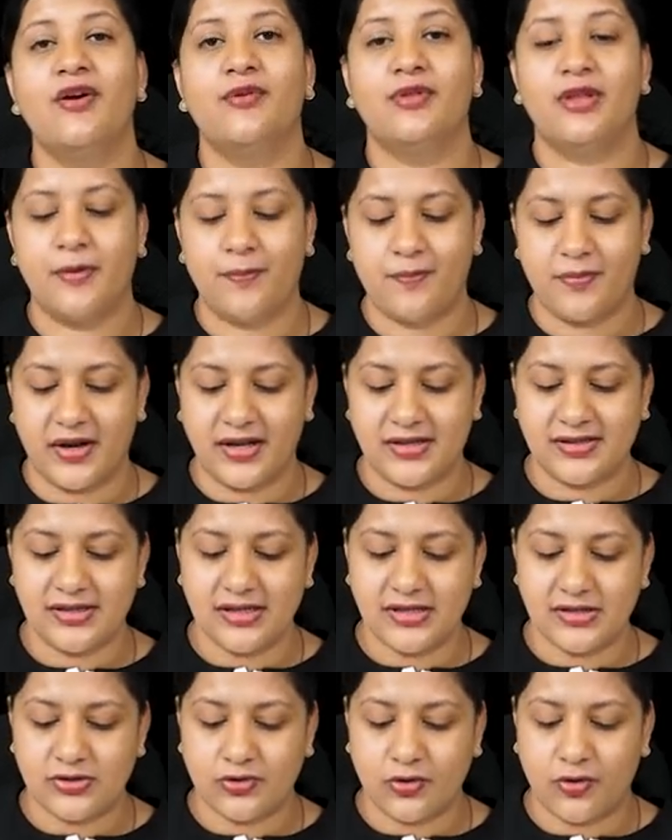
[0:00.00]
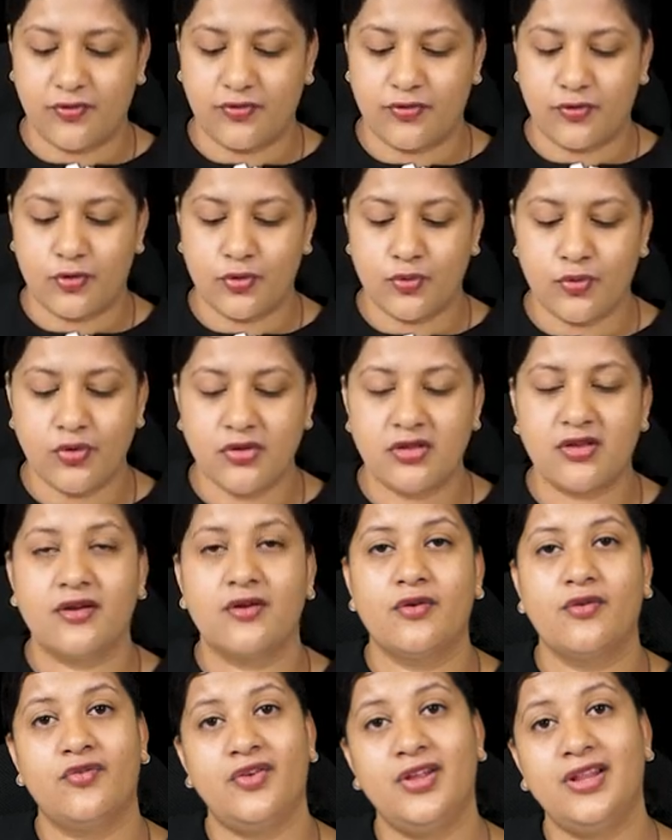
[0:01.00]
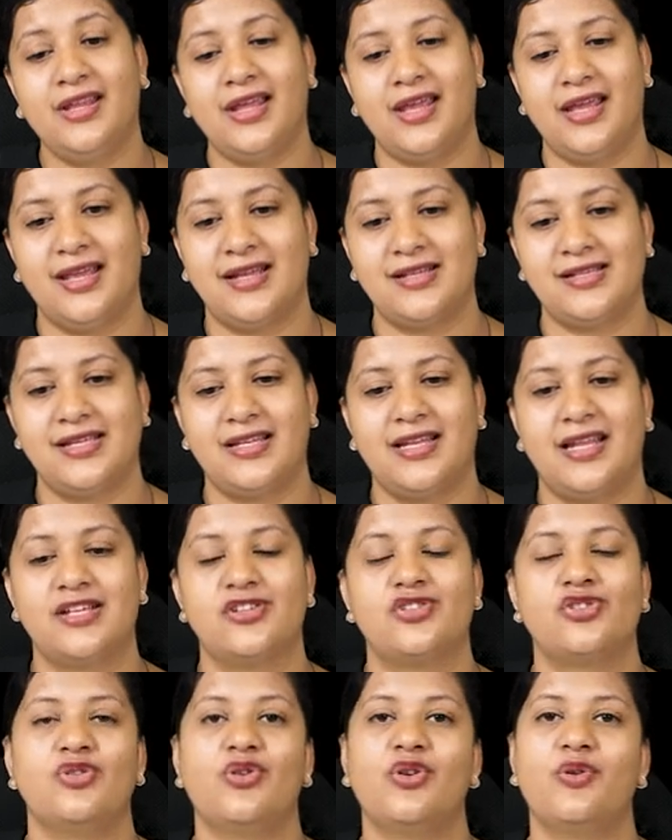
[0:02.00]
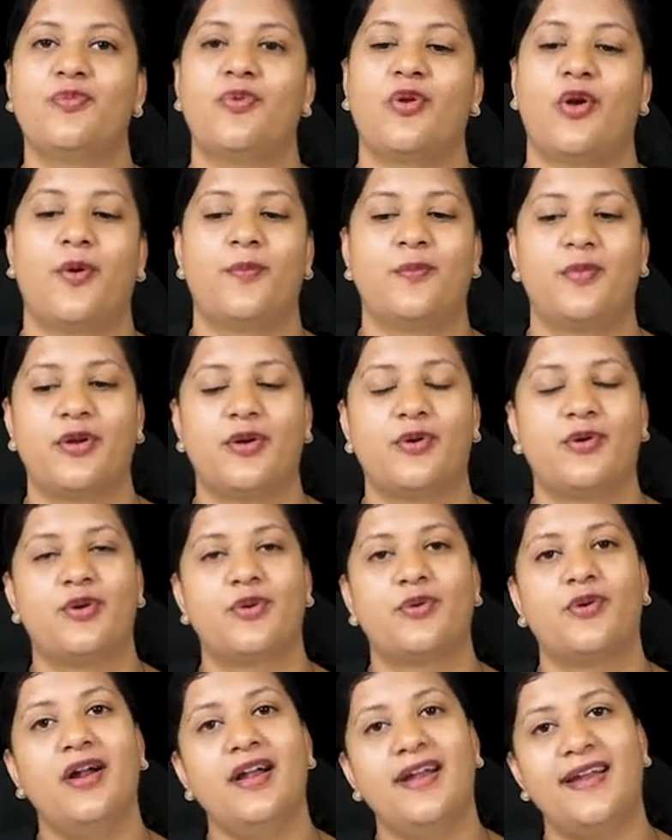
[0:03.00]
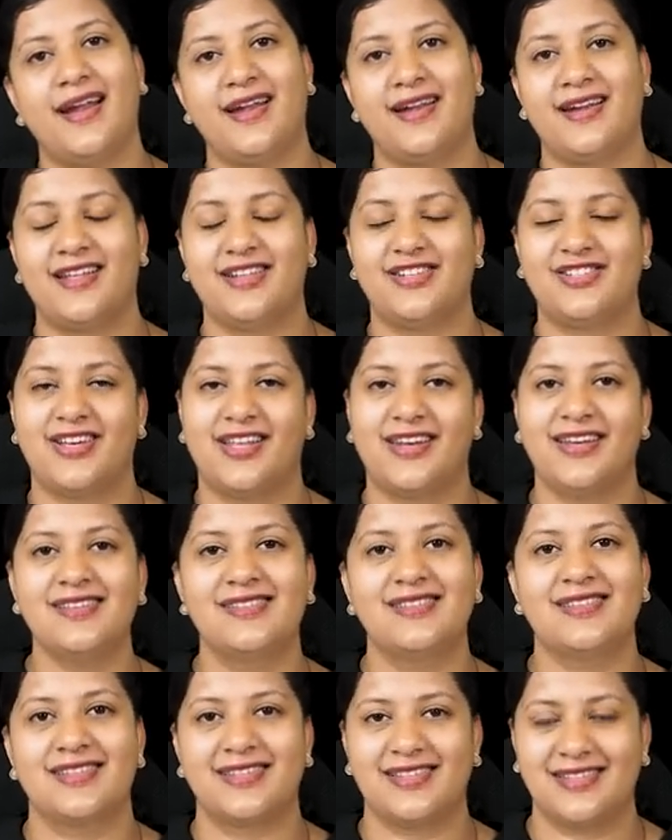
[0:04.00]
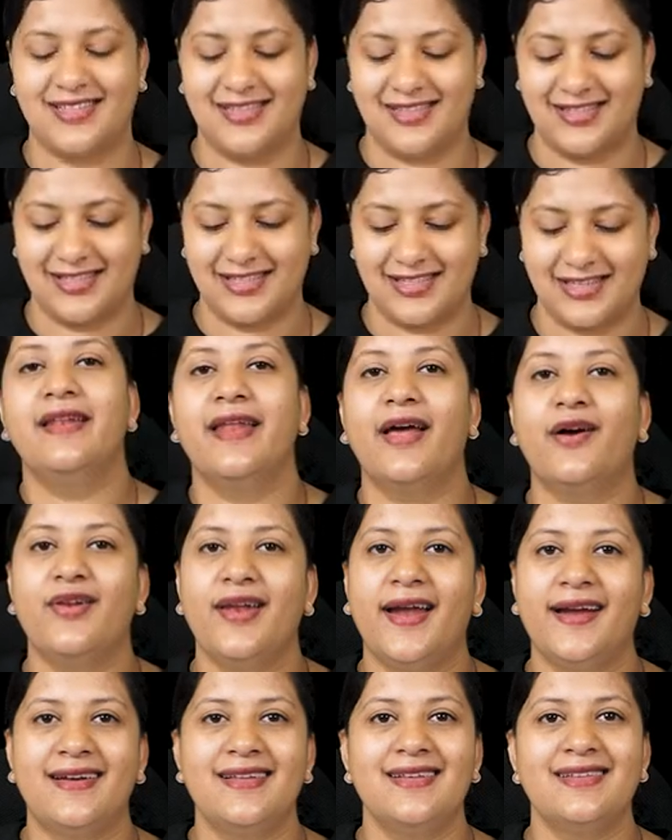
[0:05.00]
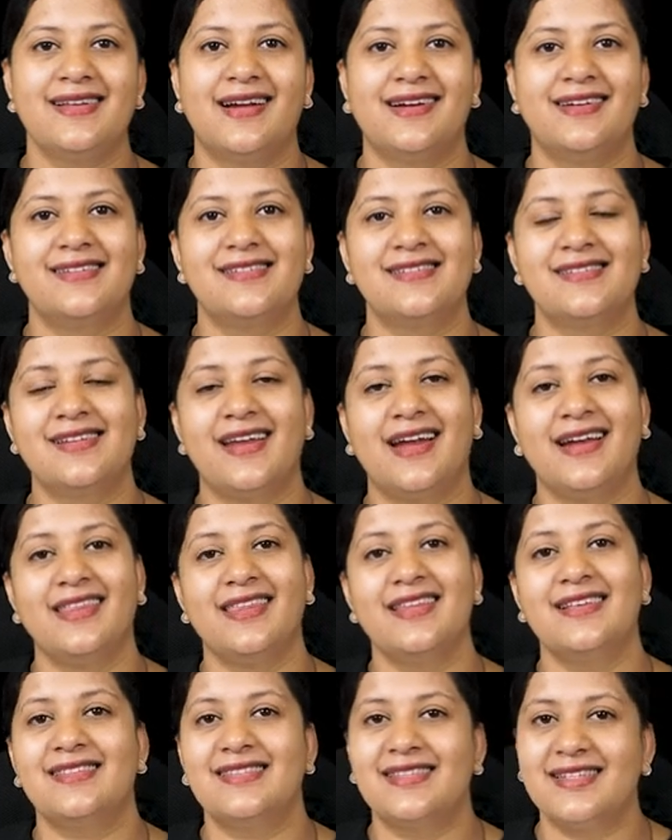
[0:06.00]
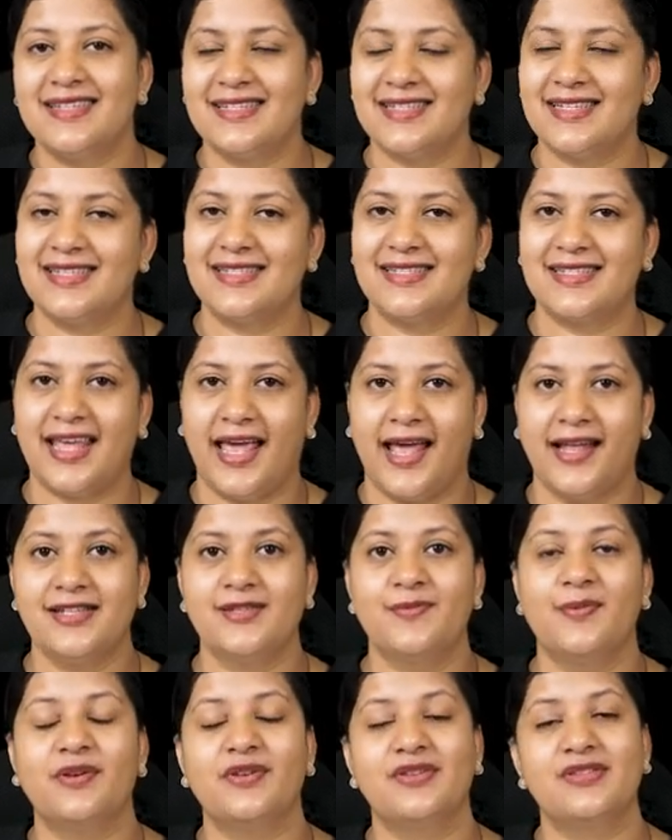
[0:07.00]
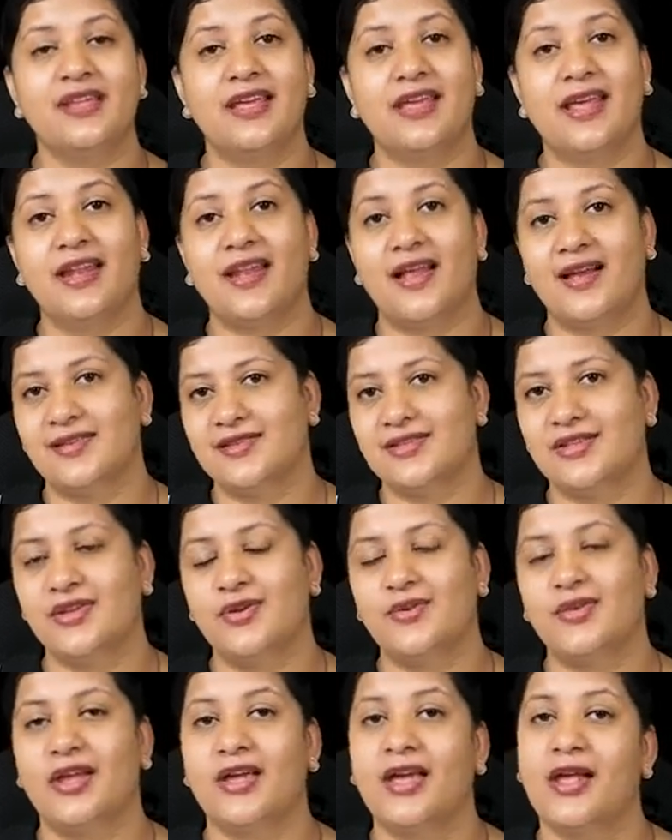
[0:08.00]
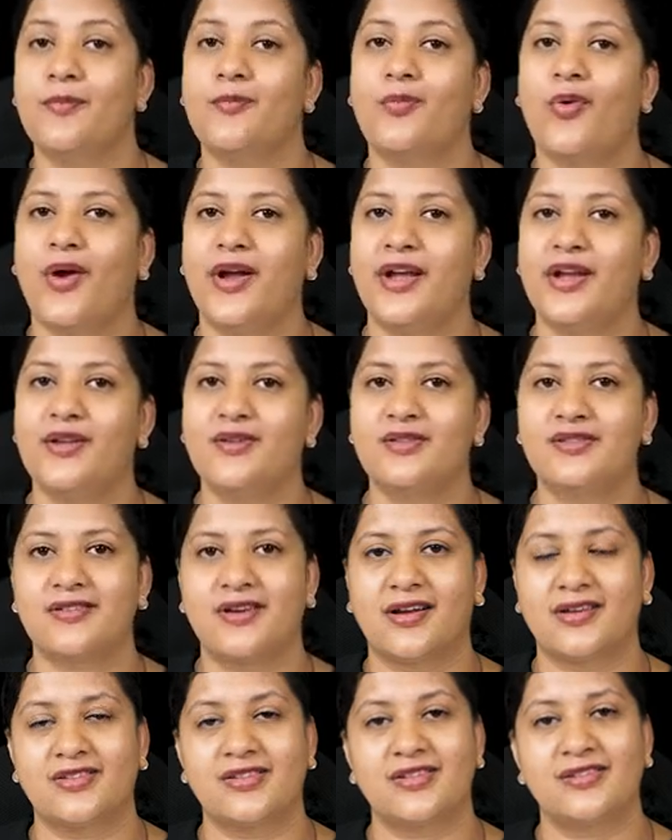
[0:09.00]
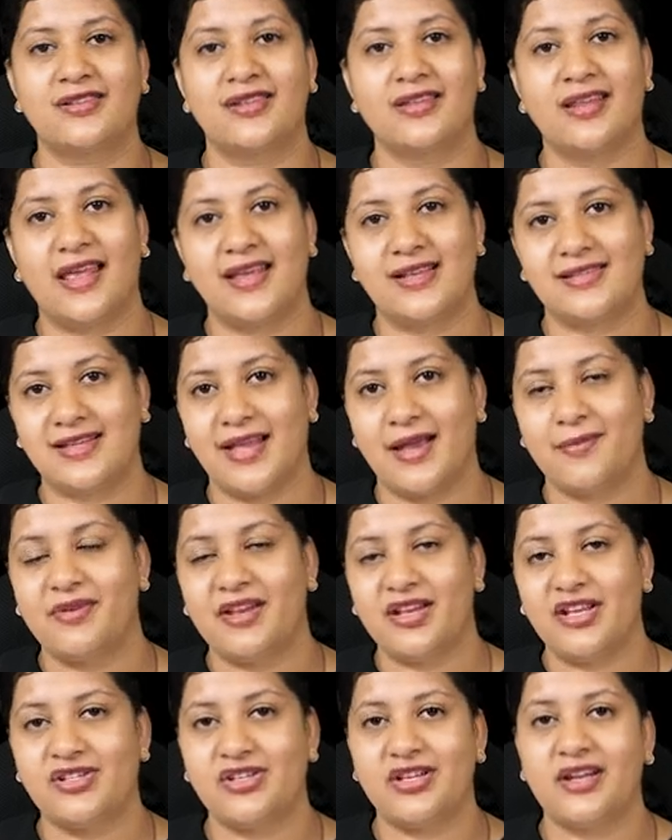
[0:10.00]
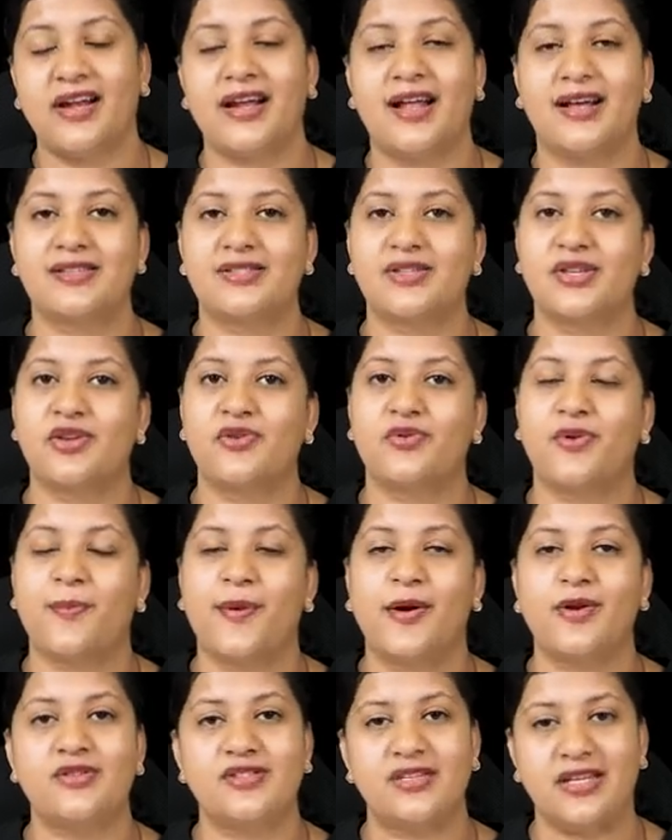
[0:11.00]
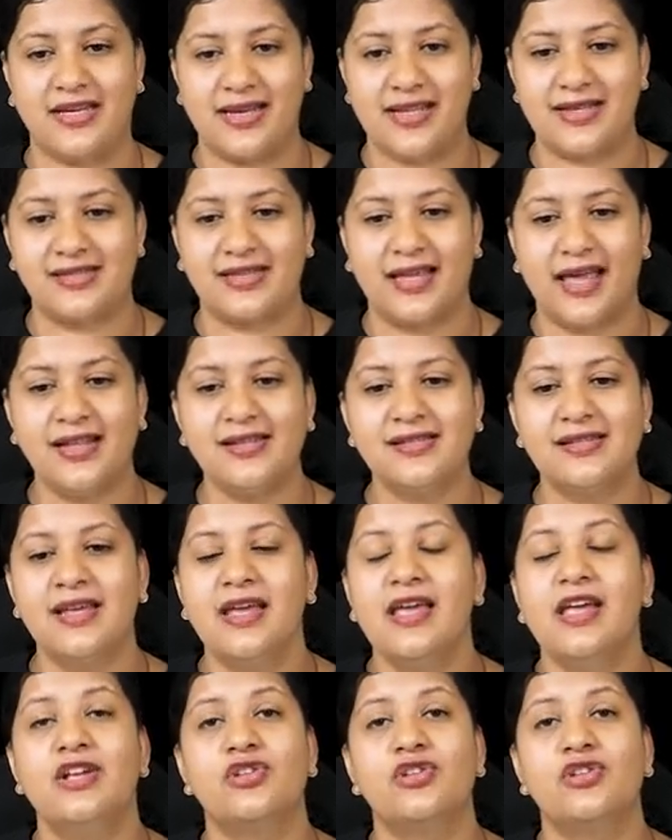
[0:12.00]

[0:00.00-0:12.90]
The presence of tooth with haziness should prompt you to a dentigerous cyst. Now let us understand the CT scans, because they can ask you, they can point your structures in the examination and ask you about CT scans.